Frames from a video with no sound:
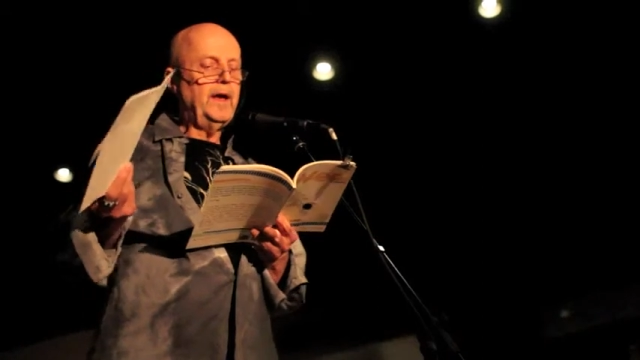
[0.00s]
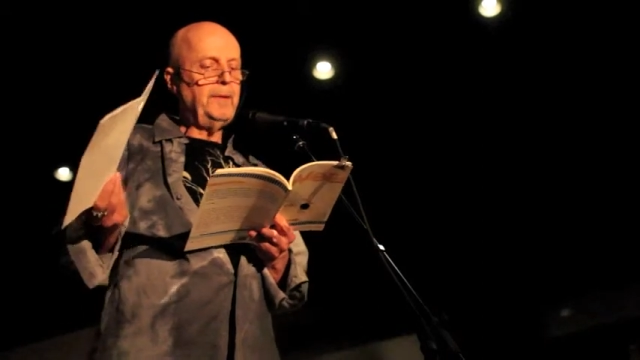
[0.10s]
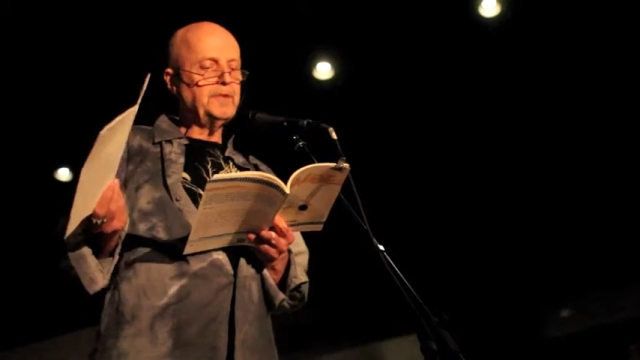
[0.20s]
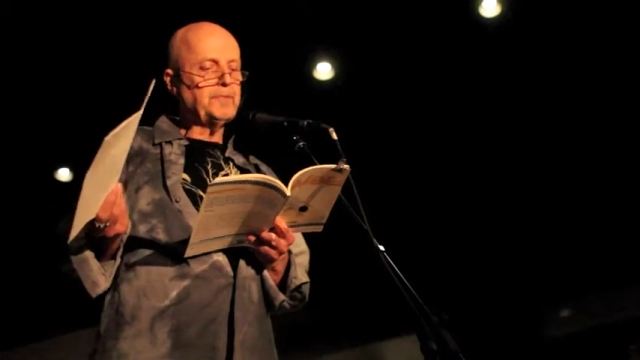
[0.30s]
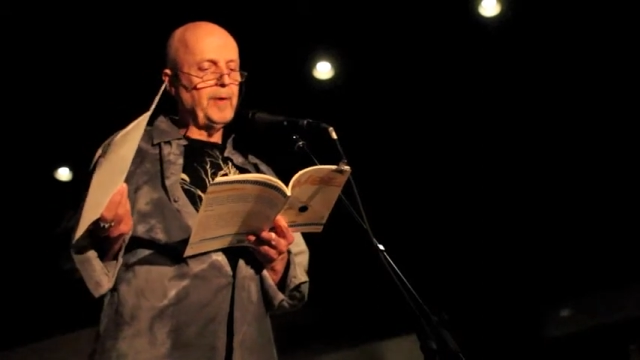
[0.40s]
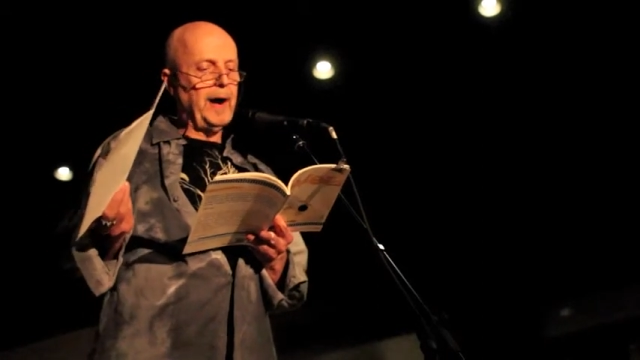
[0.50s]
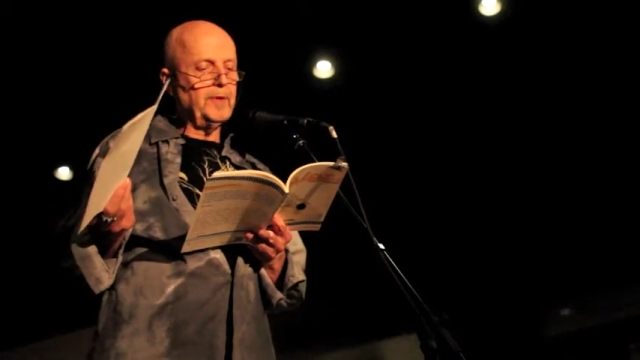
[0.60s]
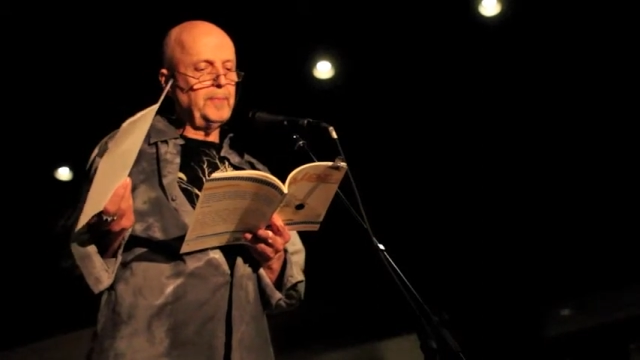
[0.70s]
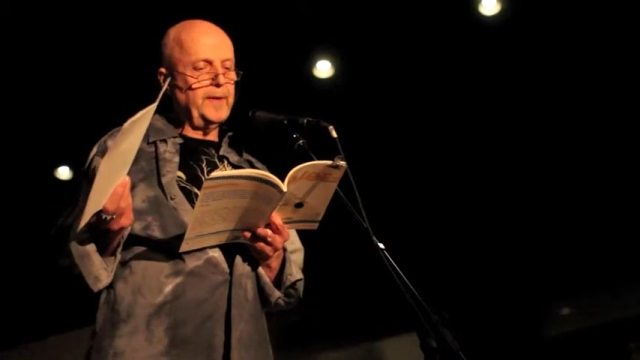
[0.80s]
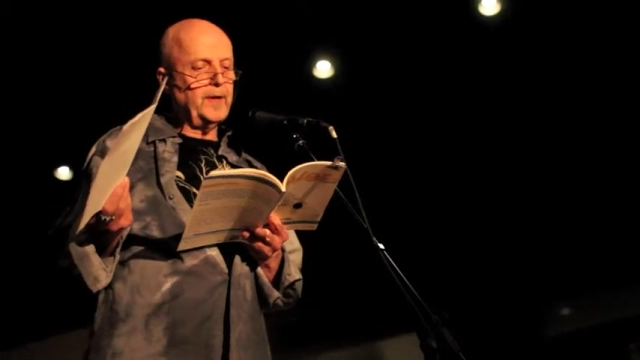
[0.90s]
He was
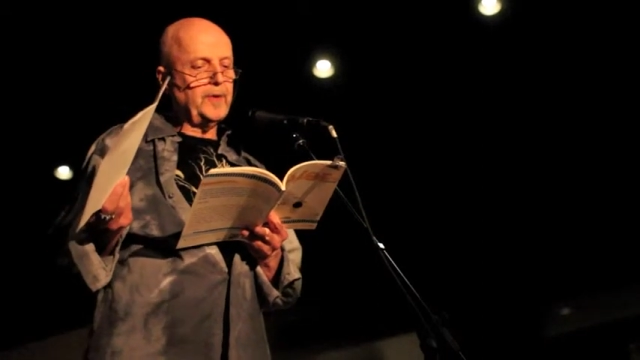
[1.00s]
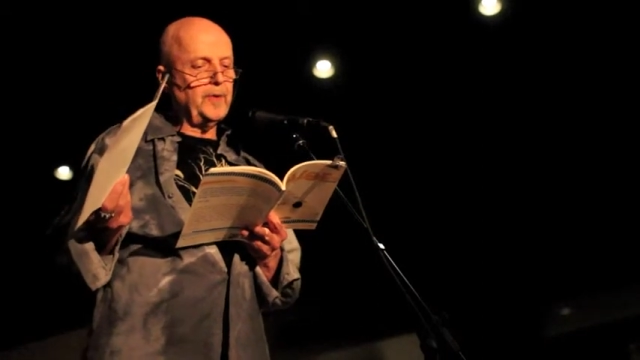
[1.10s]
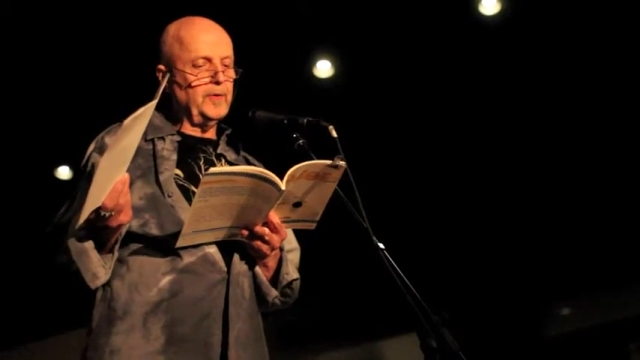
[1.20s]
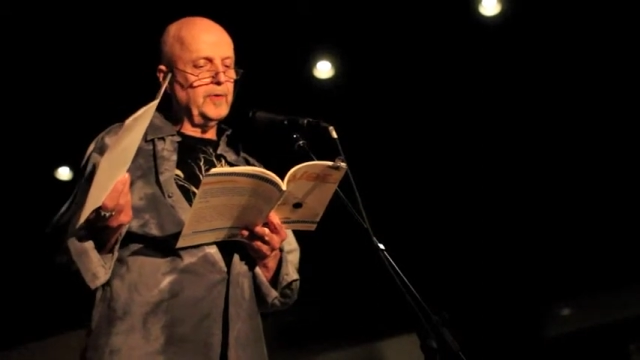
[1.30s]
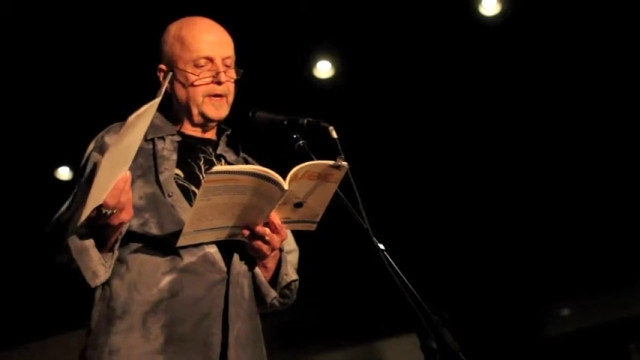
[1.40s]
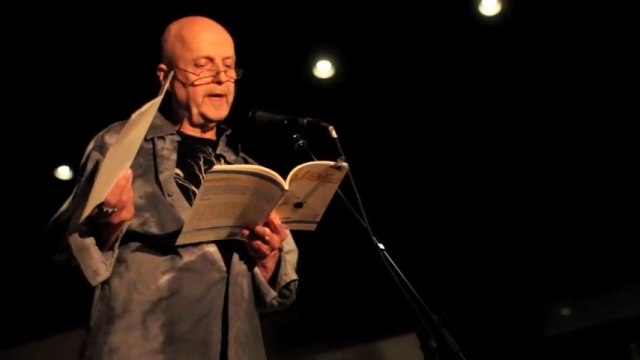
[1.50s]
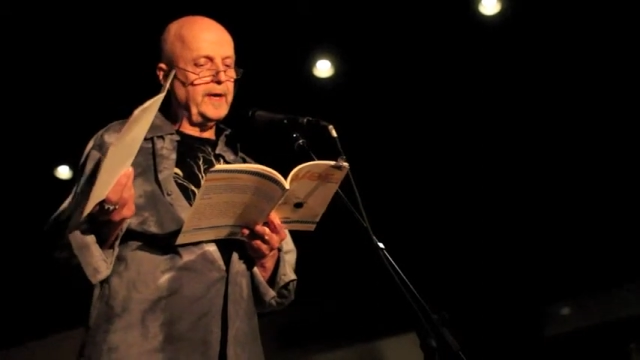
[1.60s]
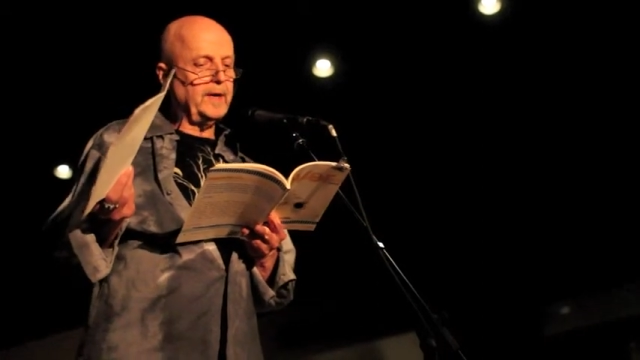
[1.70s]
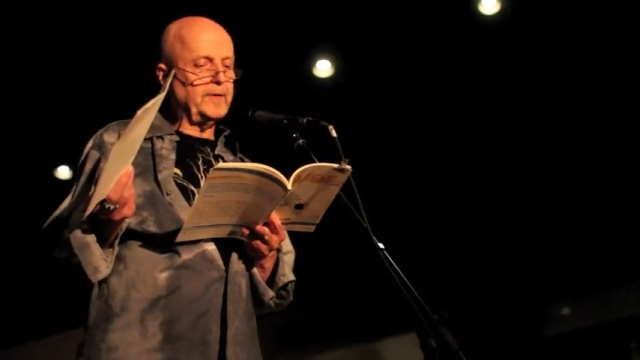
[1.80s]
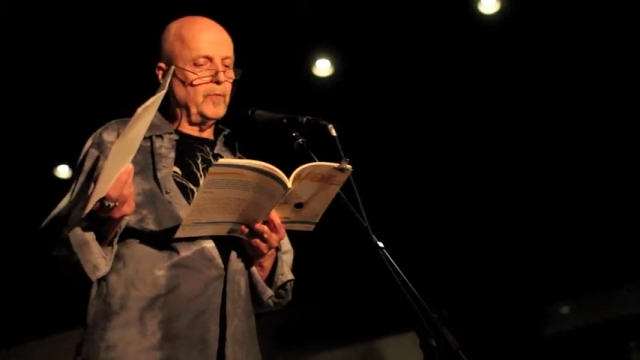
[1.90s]
probably a cool
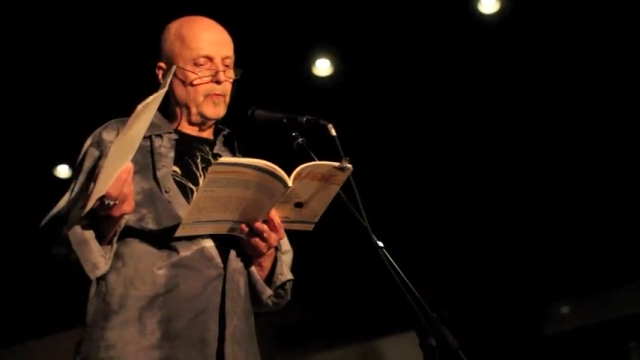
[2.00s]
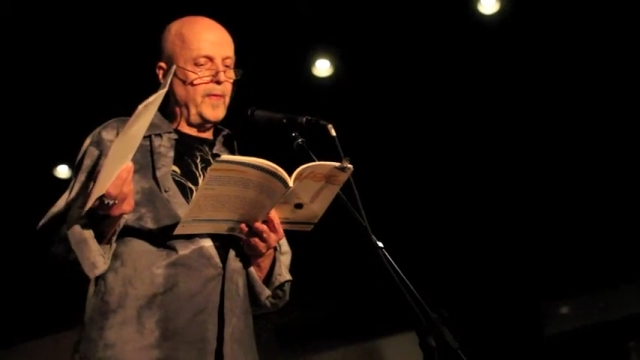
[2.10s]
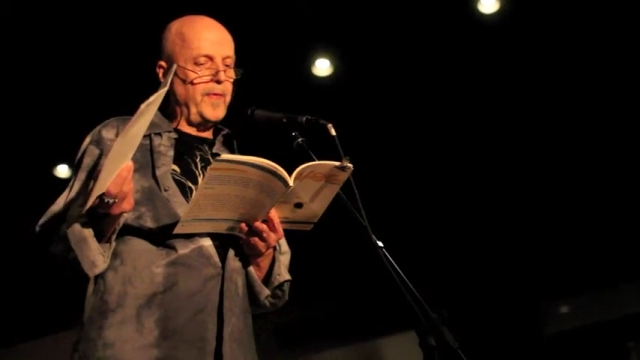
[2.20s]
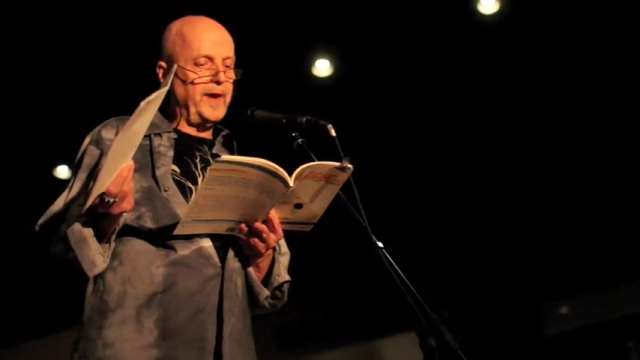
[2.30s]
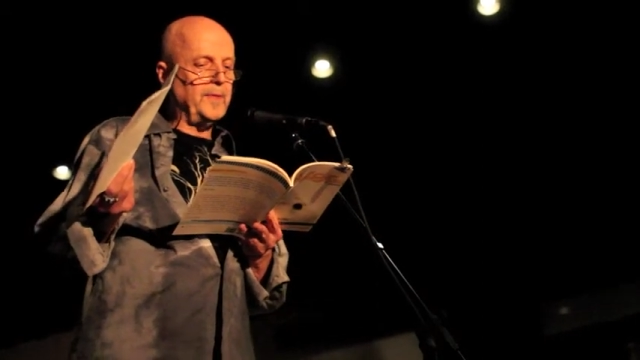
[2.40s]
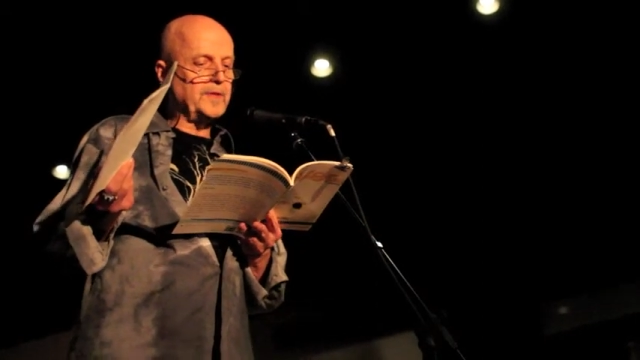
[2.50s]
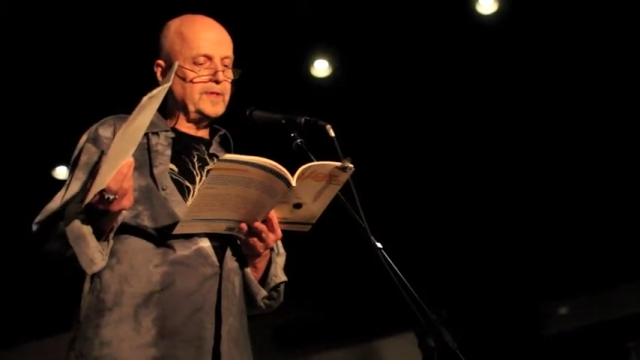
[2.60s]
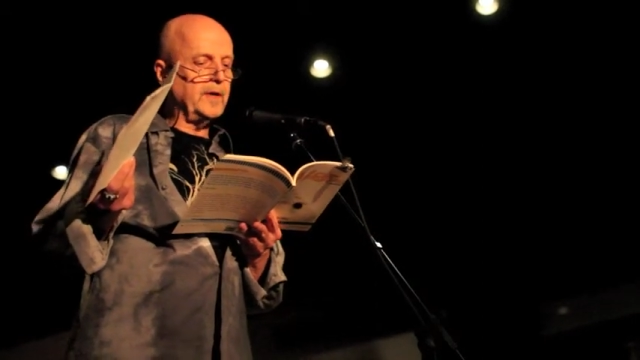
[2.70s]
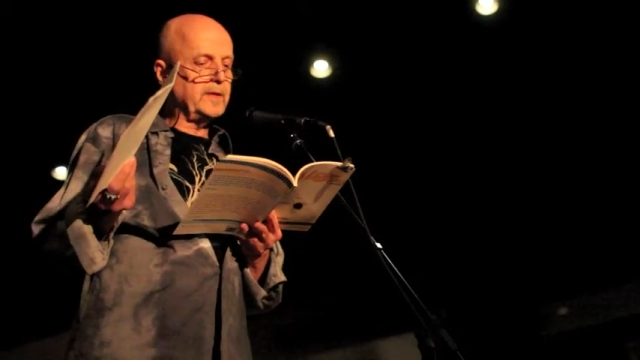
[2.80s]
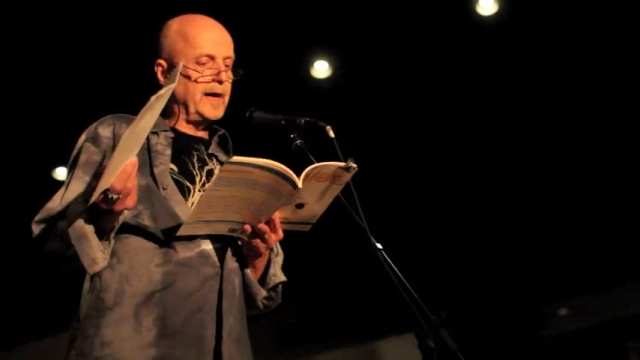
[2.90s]
kid who one of the
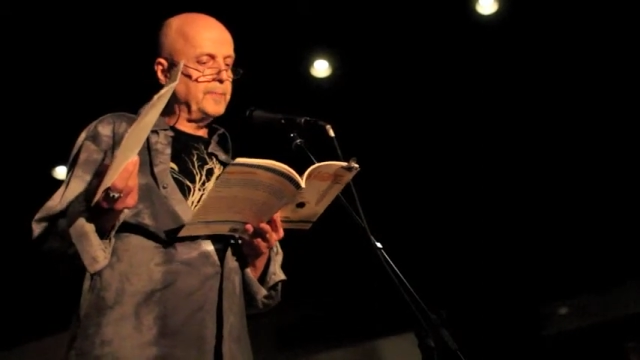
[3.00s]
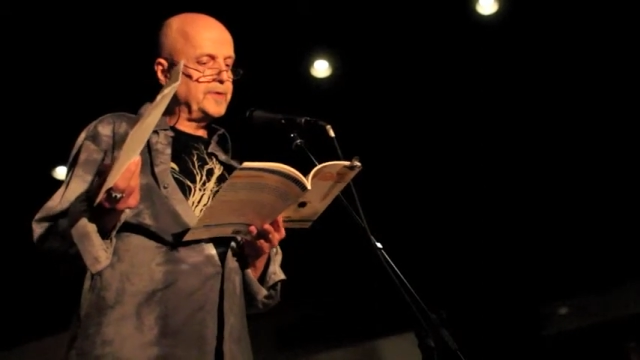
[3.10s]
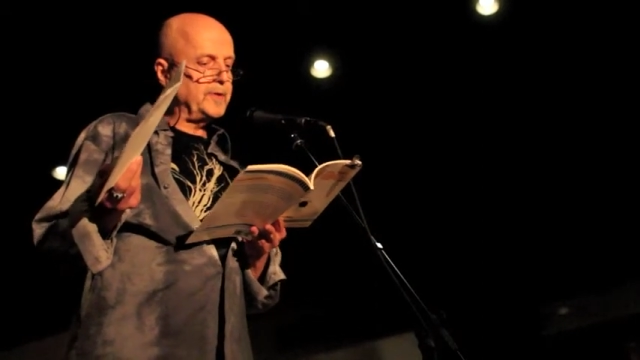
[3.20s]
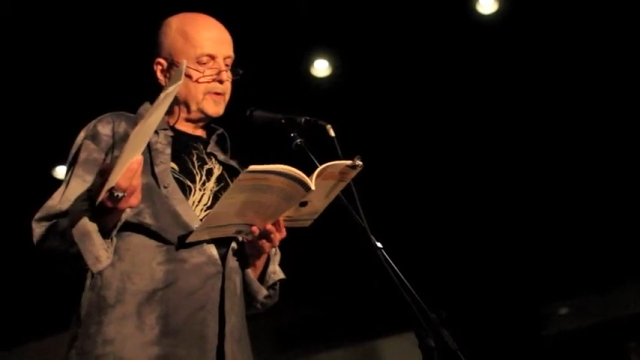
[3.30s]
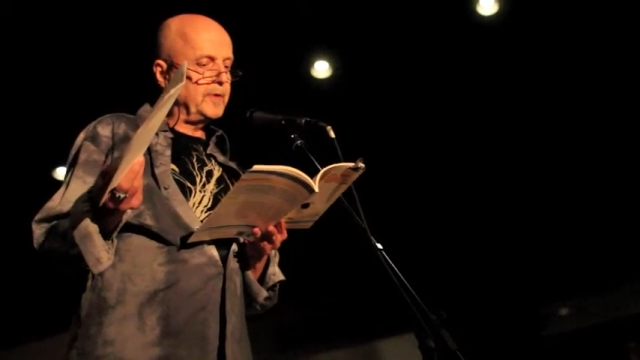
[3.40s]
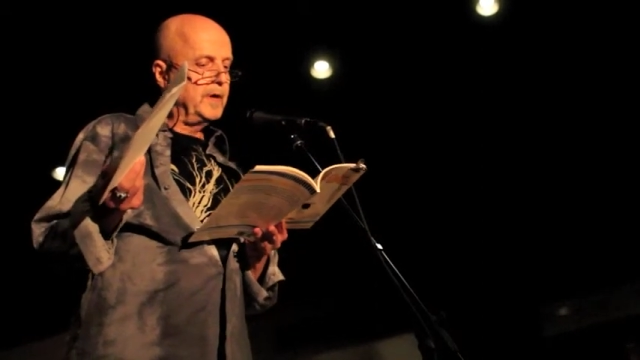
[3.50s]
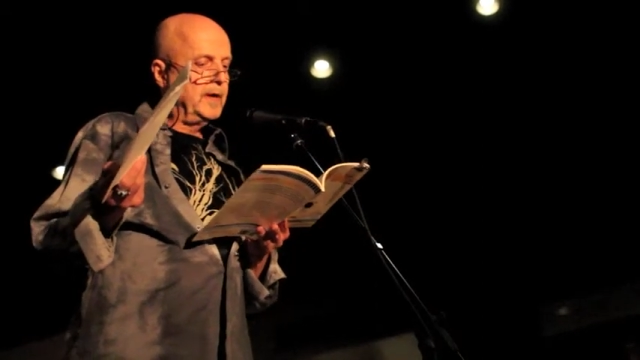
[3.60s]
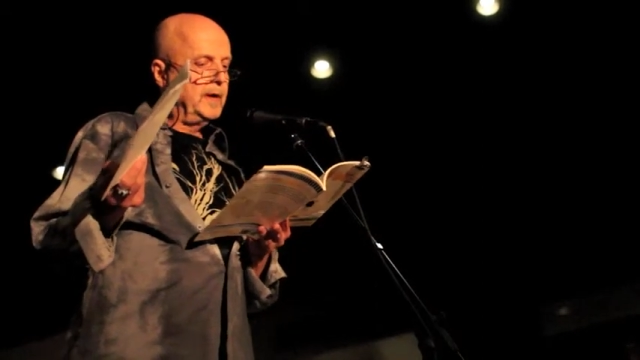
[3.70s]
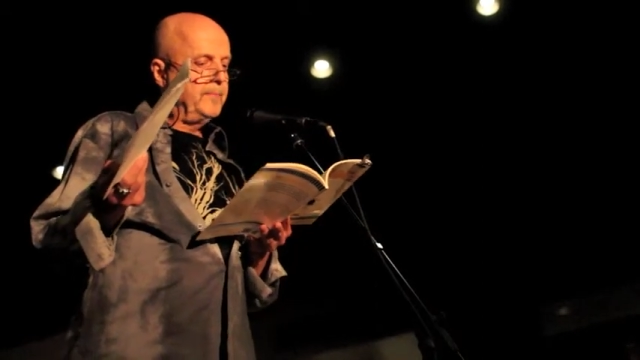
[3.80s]
others looked up to.